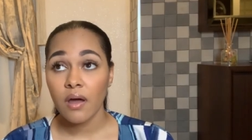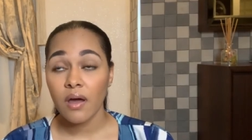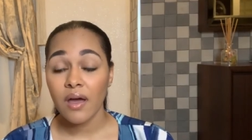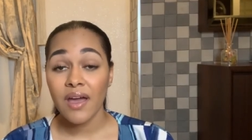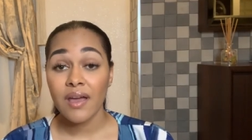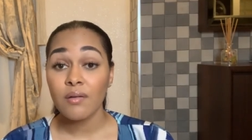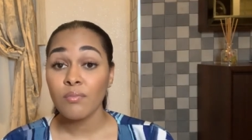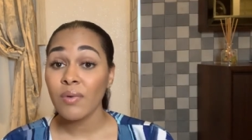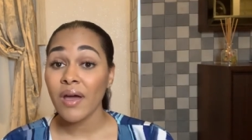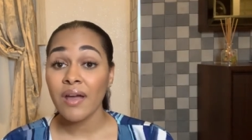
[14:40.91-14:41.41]

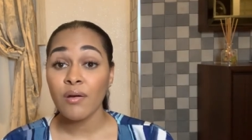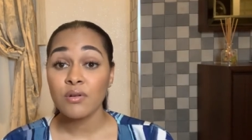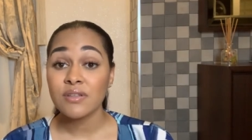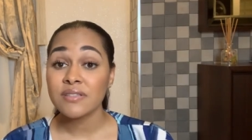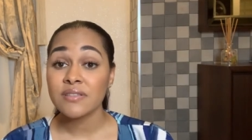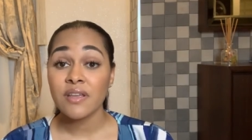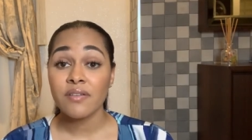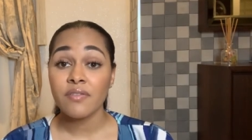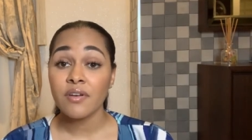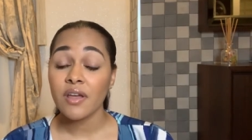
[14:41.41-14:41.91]
I, I
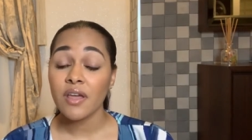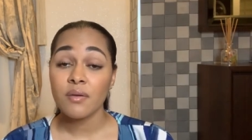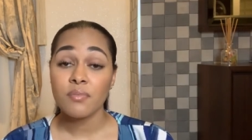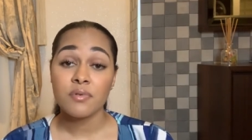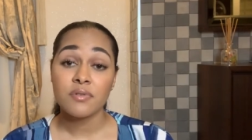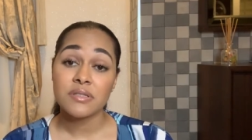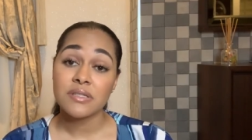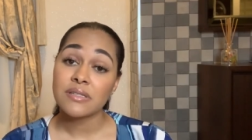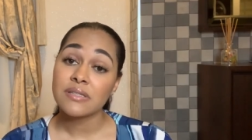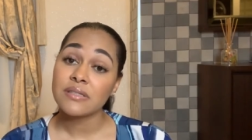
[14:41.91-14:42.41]
was never
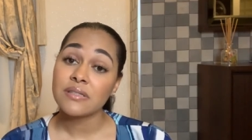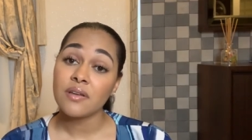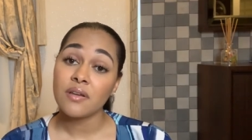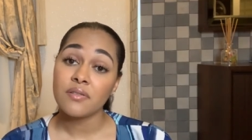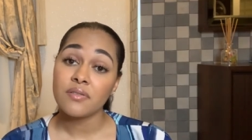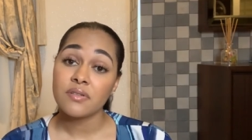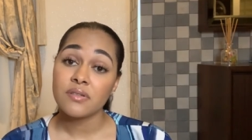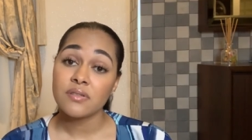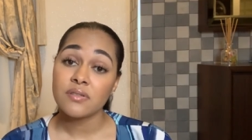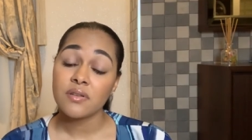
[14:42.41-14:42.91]
able to sell
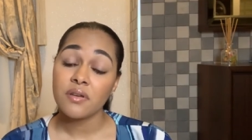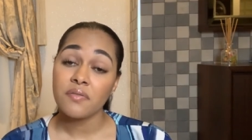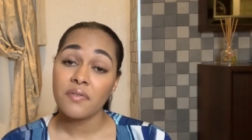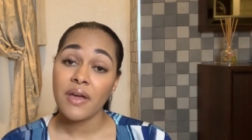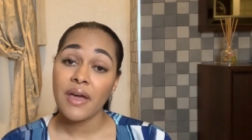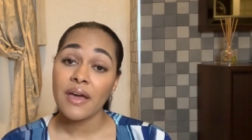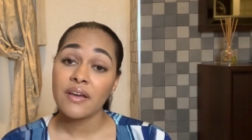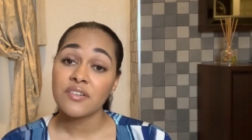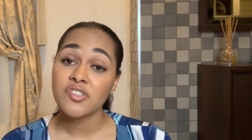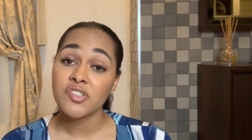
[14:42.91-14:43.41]
the stuff. I
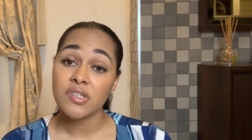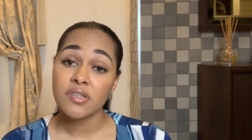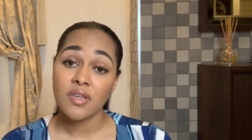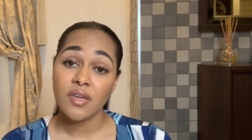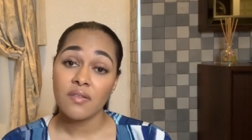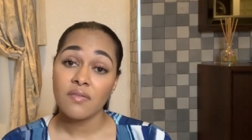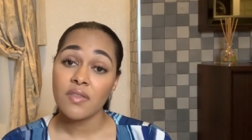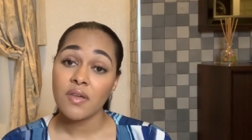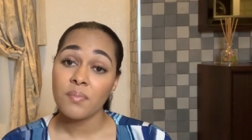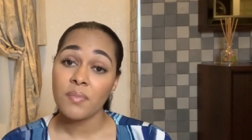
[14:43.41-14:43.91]
actually
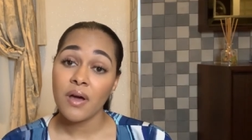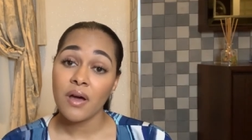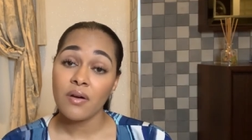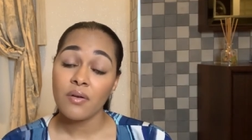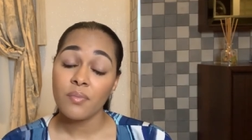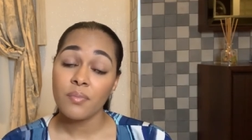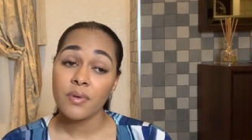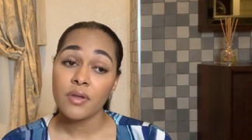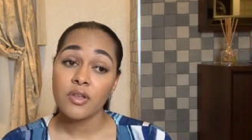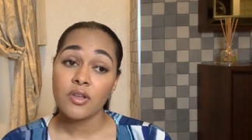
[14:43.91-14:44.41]
gave them
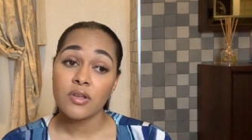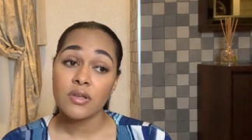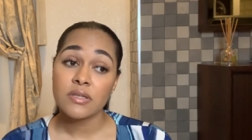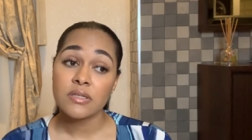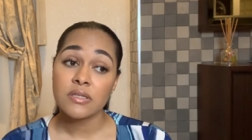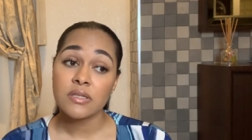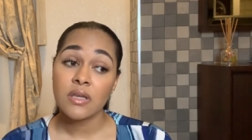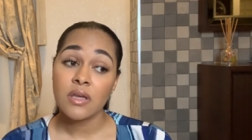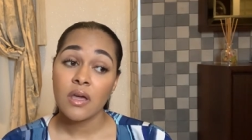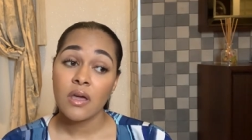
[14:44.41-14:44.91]
out
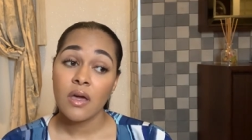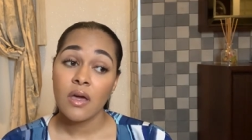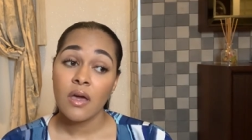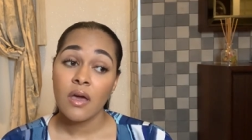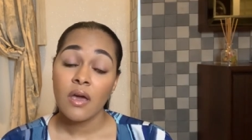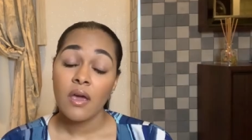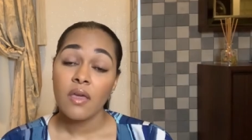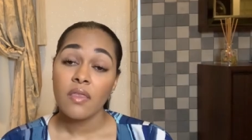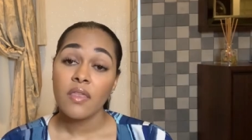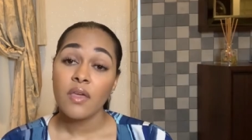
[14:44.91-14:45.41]
because
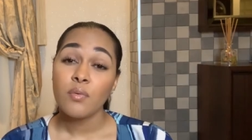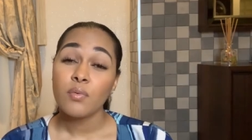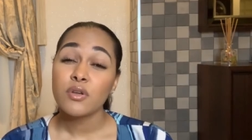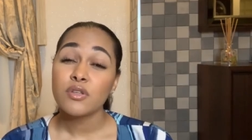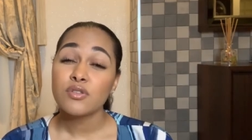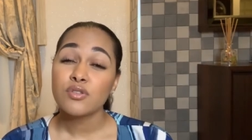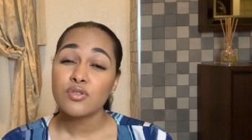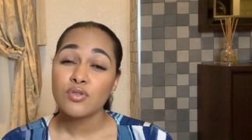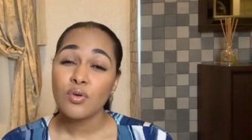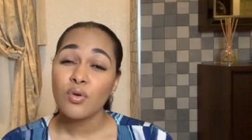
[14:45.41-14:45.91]
they were
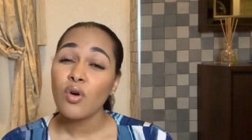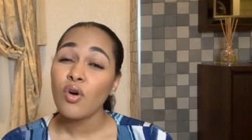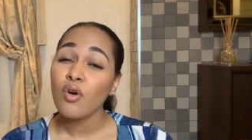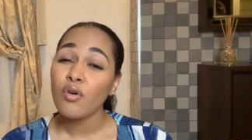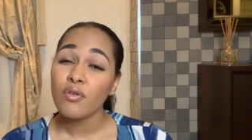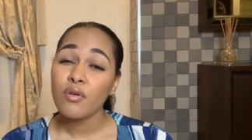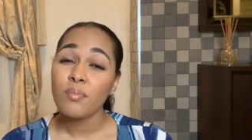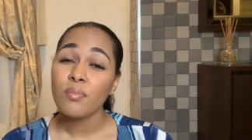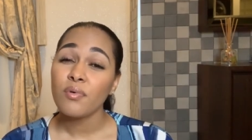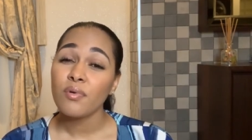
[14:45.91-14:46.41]
so
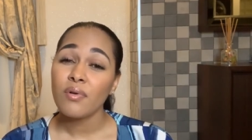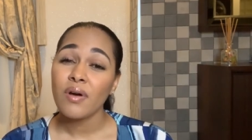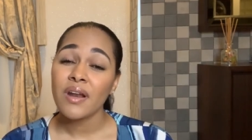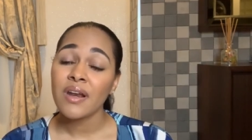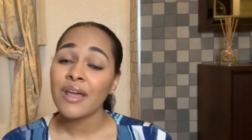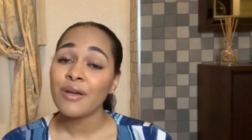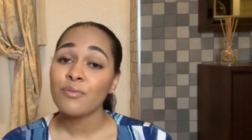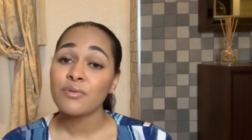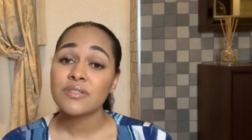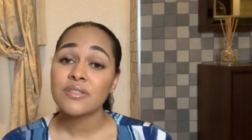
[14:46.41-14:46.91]
horrible
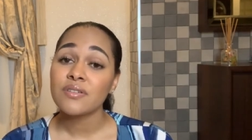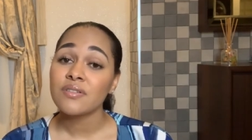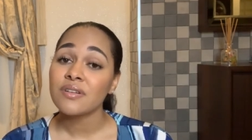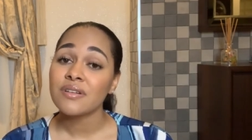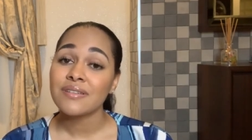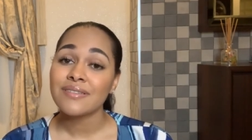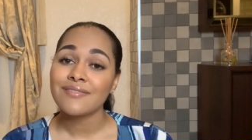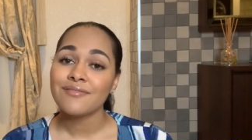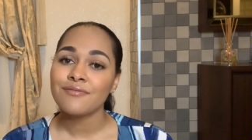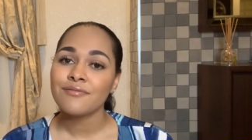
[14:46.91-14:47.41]
and I wasn't going
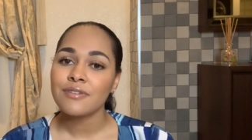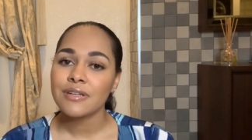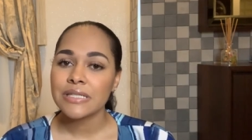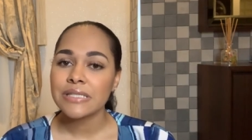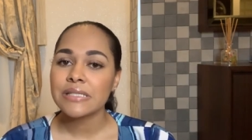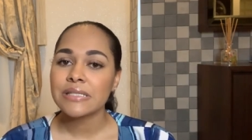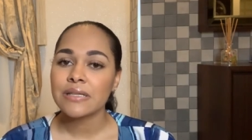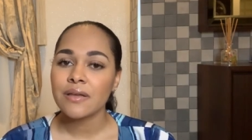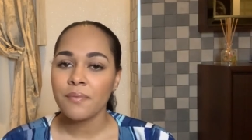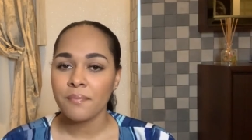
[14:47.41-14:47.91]
to
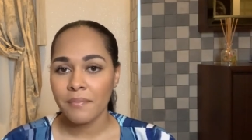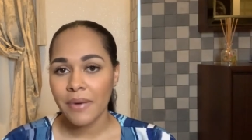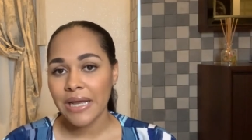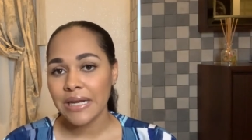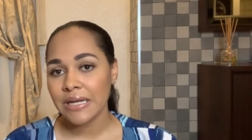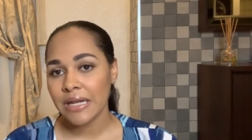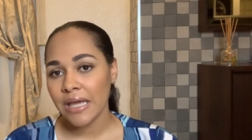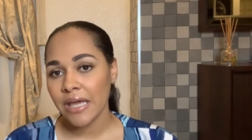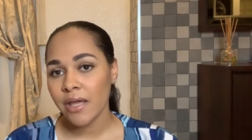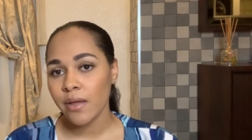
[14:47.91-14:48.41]
risk my
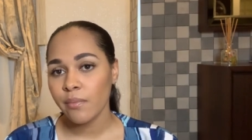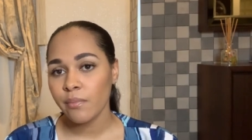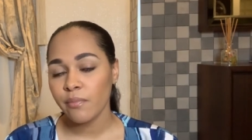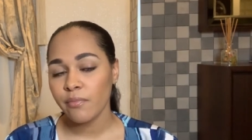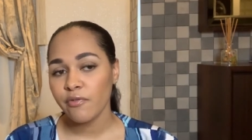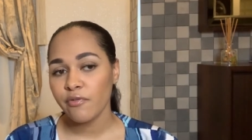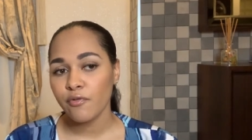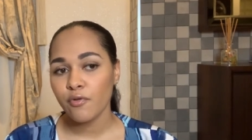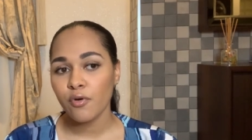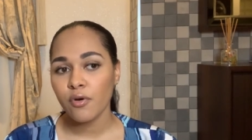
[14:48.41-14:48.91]
name
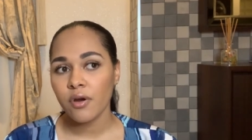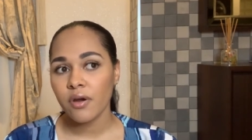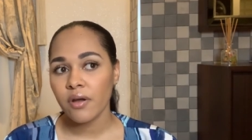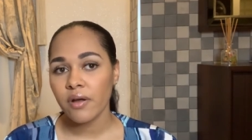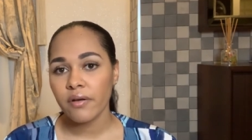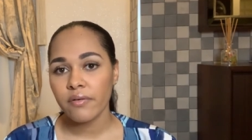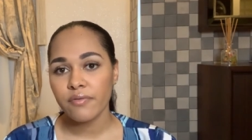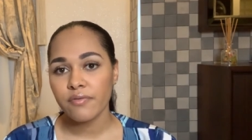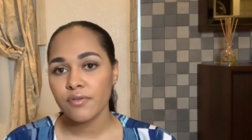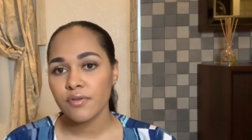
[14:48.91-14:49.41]
for
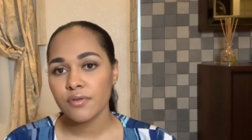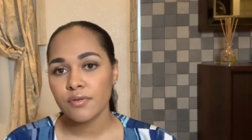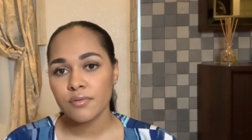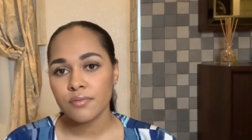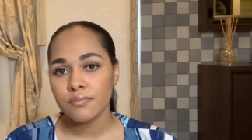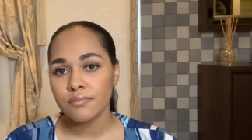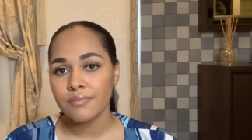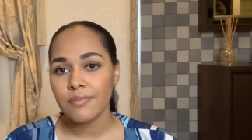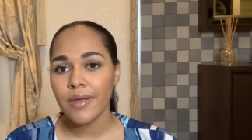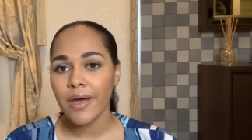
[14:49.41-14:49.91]
a few
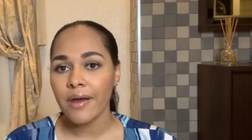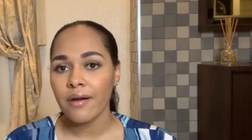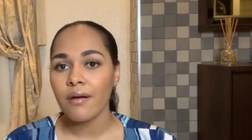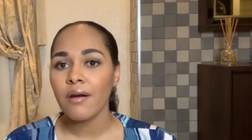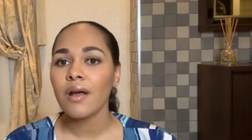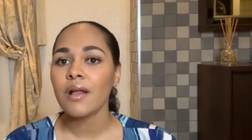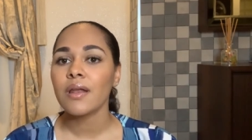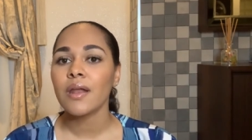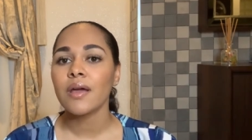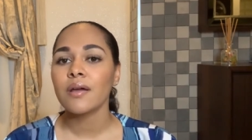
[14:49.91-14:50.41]

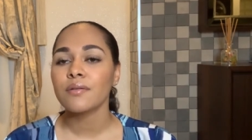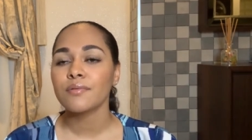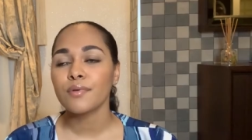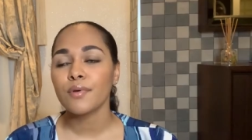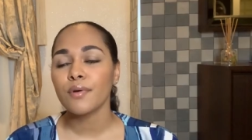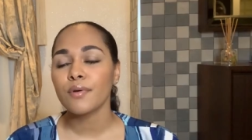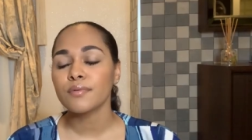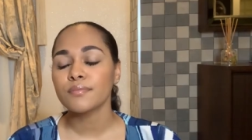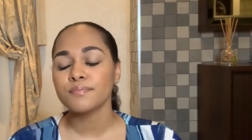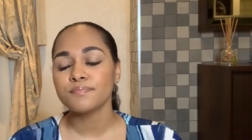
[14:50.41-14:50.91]
naira. Like,
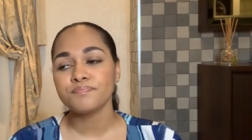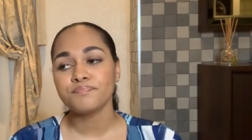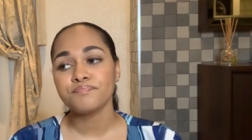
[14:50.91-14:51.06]
no.